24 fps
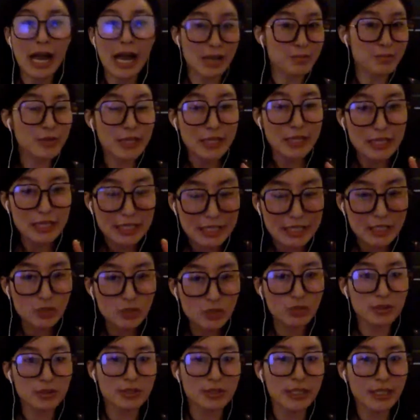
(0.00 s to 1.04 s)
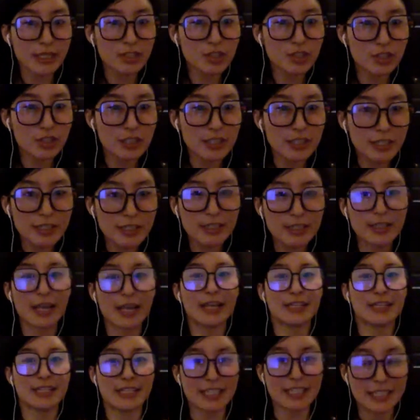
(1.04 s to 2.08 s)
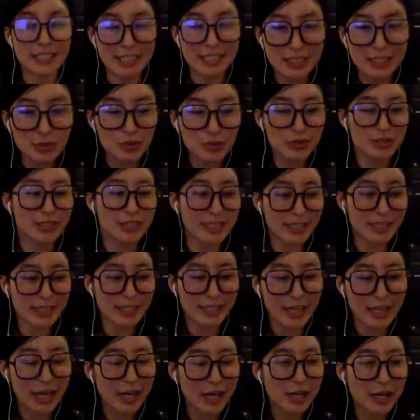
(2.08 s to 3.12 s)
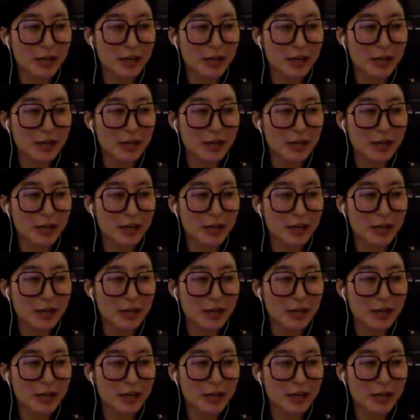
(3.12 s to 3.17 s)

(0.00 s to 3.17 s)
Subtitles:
I'm equally good and equally